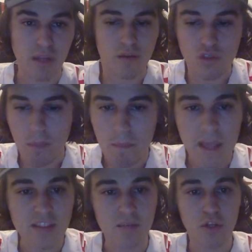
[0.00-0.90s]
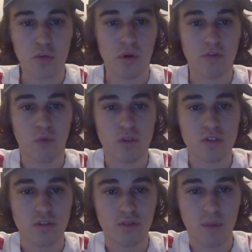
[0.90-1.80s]
That was an amazing play where he forces
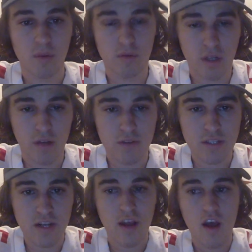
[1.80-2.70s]
the fumble and recovers it.